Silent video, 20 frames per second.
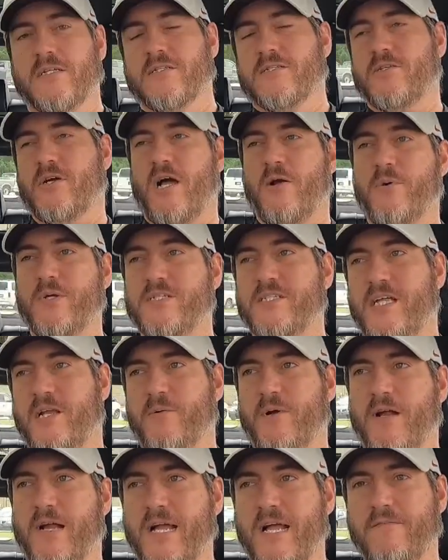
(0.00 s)
So I reset it
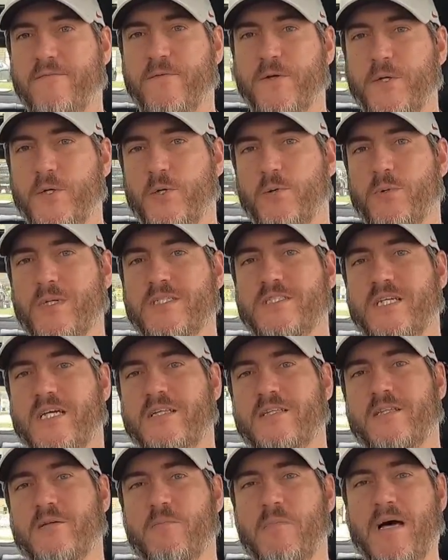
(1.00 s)
when I got fuel,
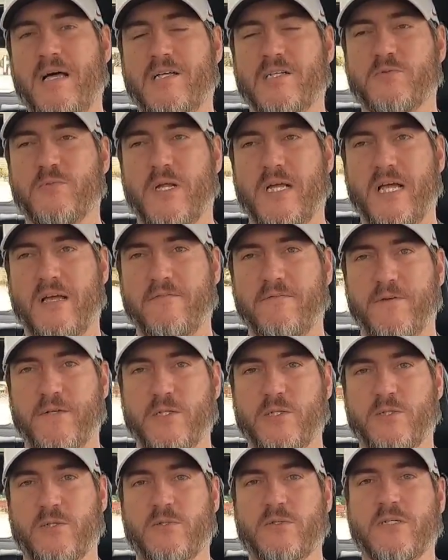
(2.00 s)
reset the mileage when I got
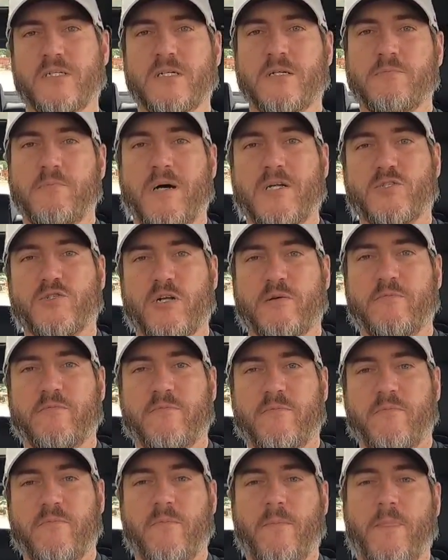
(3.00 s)
fuel, my trip
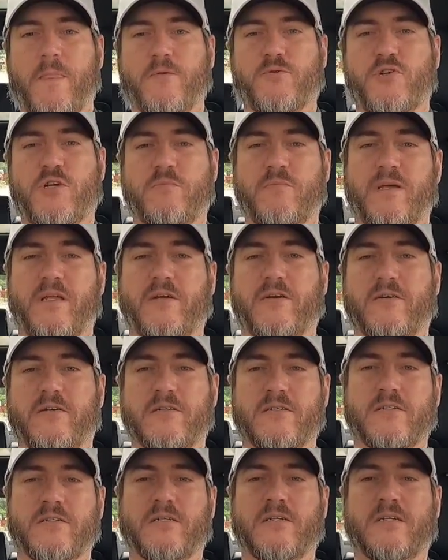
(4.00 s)
meter.
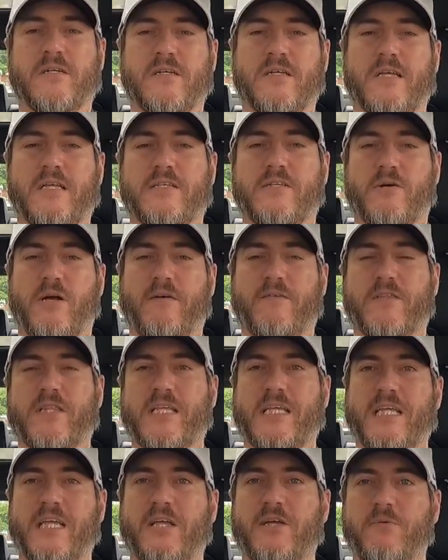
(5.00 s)
So
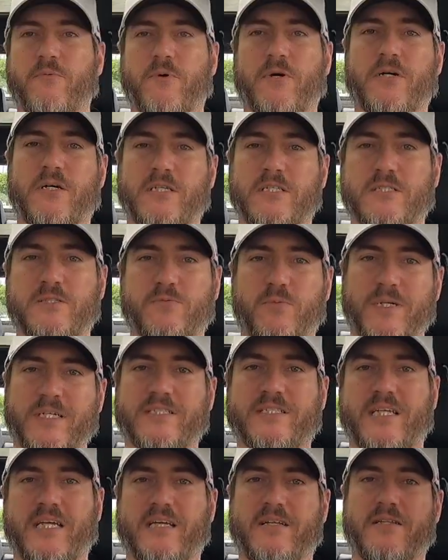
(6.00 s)
everything was
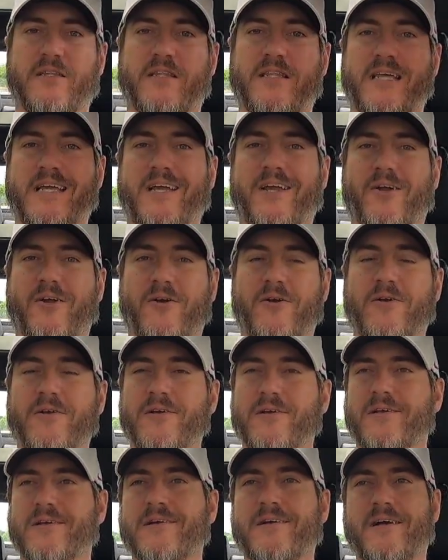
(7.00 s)
reset there
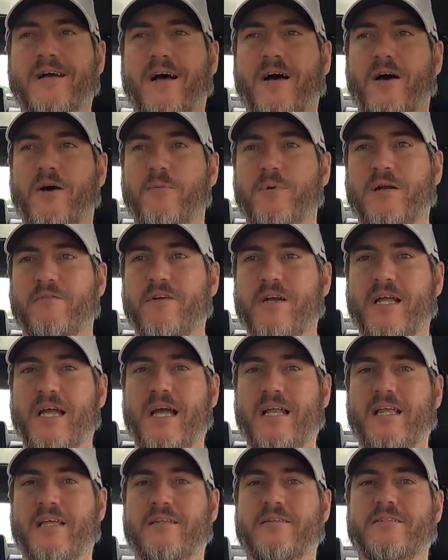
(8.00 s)
whenever I
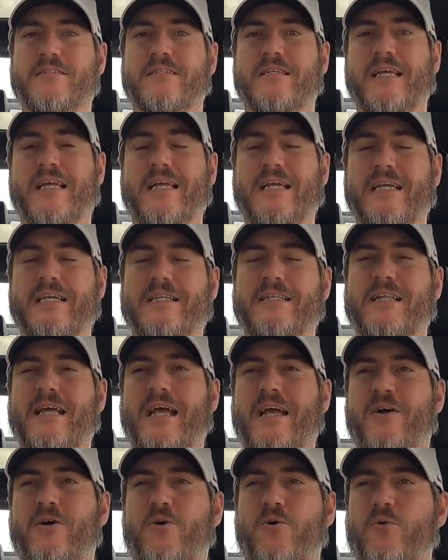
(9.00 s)
got it, and
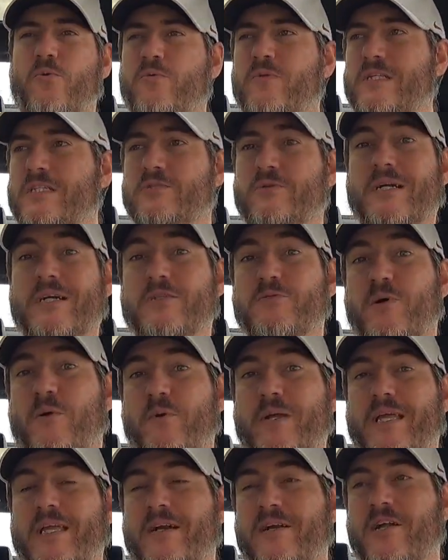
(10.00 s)
now this right here is what
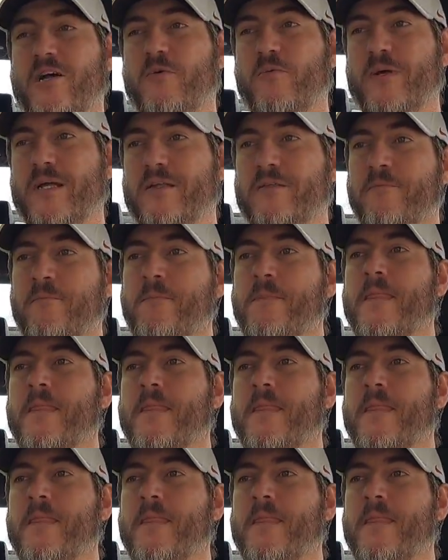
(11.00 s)
we ended up with.